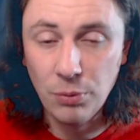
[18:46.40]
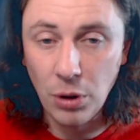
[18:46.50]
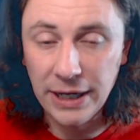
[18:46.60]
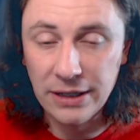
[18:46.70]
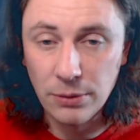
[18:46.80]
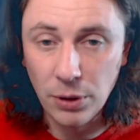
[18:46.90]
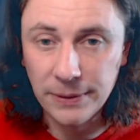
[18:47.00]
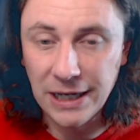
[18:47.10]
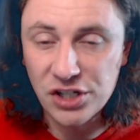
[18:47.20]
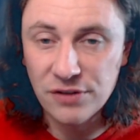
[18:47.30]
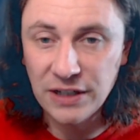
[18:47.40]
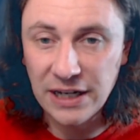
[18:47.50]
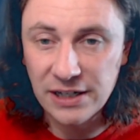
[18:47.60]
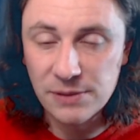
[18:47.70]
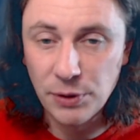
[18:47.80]
in the population for
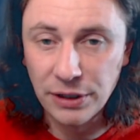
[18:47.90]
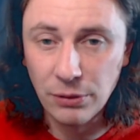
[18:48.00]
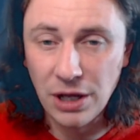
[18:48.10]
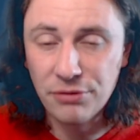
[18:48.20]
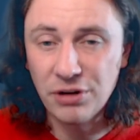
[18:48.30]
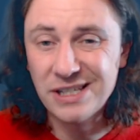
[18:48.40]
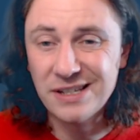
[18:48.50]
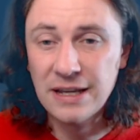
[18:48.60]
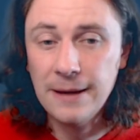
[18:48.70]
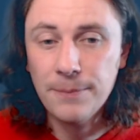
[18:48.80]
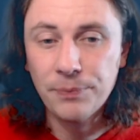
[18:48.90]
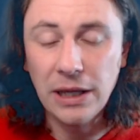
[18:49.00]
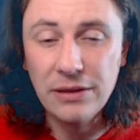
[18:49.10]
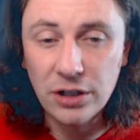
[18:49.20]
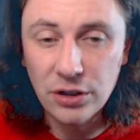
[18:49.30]
getting a spondyloarthritis.
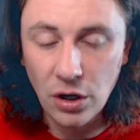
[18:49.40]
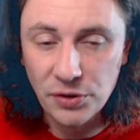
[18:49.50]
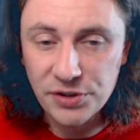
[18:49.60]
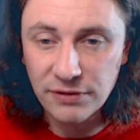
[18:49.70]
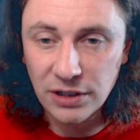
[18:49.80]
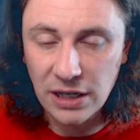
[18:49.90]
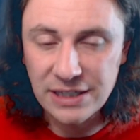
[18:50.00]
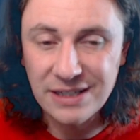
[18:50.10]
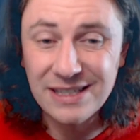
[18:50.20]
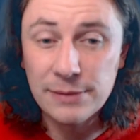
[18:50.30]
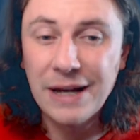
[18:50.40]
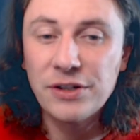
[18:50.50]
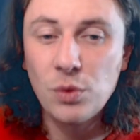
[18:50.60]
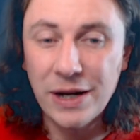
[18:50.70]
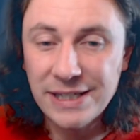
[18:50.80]
In the ulcerative colitis, it's about
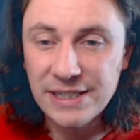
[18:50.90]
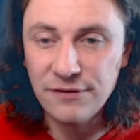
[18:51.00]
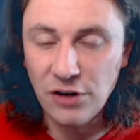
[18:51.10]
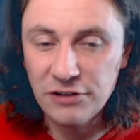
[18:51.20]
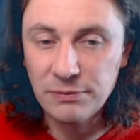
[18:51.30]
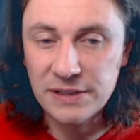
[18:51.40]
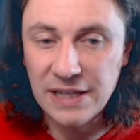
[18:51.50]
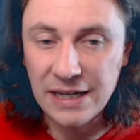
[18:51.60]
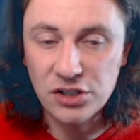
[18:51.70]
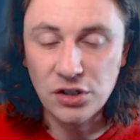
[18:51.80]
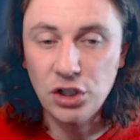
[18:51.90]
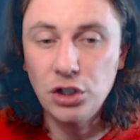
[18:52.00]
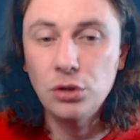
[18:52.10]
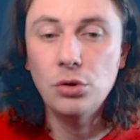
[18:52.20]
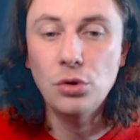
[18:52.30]
25%. So
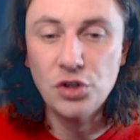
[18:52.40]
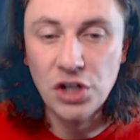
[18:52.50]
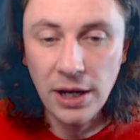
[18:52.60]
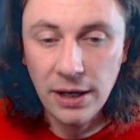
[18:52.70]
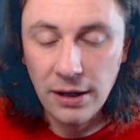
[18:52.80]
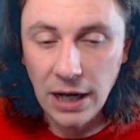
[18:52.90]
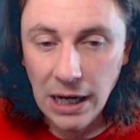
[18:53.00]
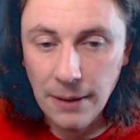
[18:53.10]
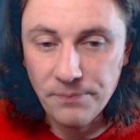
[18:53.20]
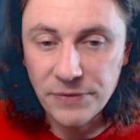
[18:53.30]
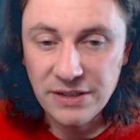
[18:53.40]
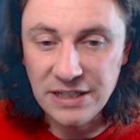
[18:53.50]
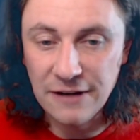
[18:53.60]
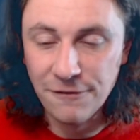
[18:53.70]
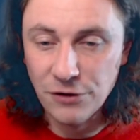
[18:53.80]
huge
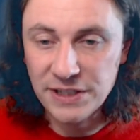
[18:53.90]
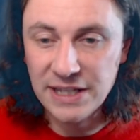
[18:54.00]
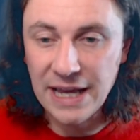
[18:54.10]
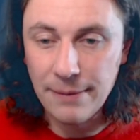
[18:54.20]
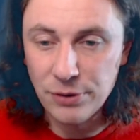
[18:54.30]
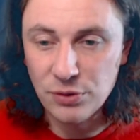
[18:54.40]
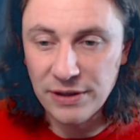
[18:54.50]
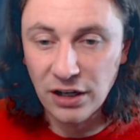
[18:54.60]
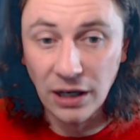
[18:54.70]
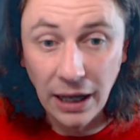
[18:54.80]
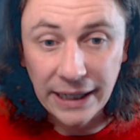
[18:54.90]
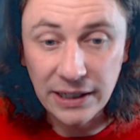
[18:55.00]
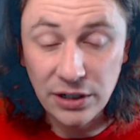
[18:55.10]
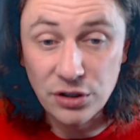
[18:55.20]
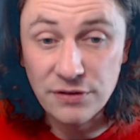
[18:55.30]
difference there between the
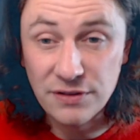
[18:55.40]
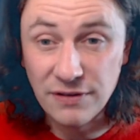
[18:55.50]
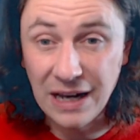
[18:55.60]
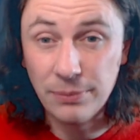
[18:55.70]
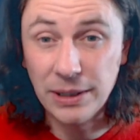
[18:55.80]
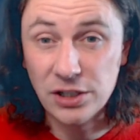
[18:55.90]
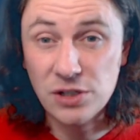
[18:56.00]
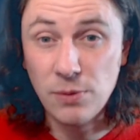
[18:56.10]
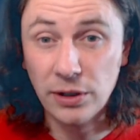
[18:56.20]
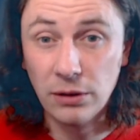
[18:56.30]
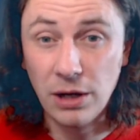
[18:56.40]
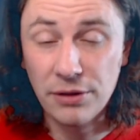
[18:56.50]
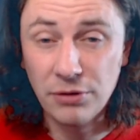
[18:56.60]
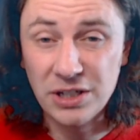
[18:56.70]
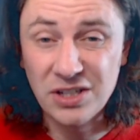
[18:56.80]
likelihood of developing a
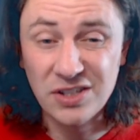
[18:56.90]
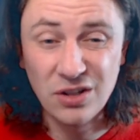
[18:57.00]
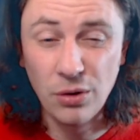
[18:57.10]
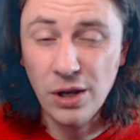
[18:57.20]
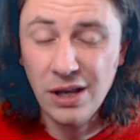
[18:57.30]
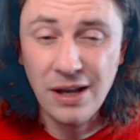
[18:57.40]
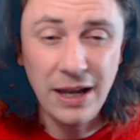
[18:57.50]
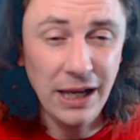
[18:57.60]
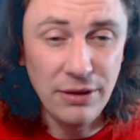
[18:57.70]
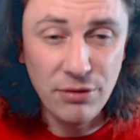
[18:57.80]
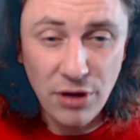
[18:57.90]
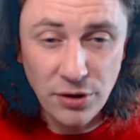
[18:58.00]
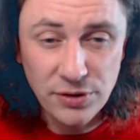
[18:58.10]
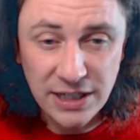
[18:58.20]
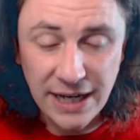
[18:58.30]
spondyloarthritis. So in
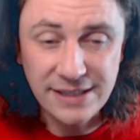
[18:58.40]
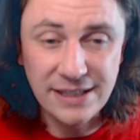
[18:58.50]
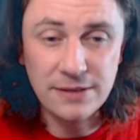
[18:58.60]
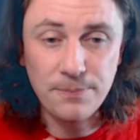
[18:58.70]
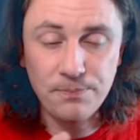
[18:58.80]
those cases,